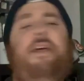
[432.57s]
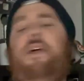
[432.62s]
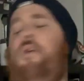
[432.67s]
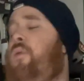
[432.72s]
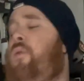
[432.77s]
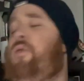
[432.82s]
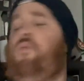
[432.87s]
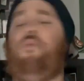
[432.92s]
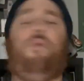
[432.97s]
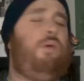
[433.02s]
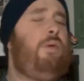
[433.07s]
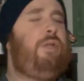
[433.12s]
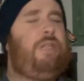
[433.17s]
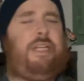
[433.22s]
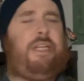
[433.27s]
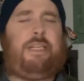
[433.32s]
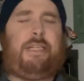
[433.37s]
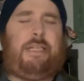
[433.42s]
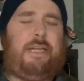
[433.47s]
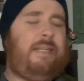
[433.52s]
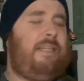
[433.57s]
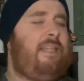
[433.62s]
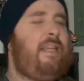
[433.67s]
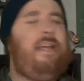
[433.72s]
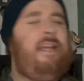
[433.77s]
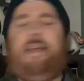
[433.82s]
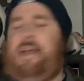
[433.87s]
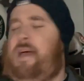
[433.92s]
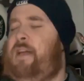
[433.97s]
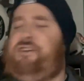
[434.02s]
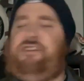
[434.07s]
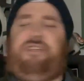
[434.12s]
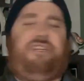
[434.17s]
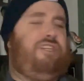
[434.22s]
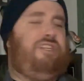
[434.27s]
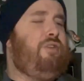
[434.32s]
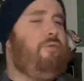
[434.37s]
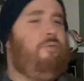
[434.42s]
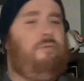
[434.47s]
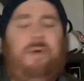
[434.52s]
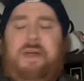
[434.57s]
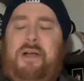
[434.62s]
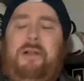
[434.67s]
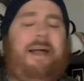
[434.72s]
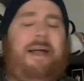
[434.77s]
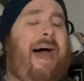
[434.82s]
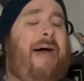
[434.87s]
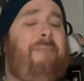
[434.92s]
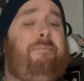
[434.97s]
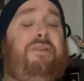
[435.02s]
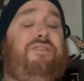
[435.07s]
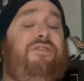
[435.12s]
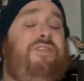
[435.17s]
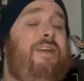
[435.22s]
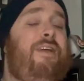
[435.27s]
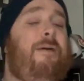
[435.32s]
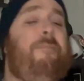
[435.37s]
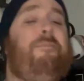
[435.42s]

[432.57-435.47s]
with woozy synths and just a surreal atmosphere,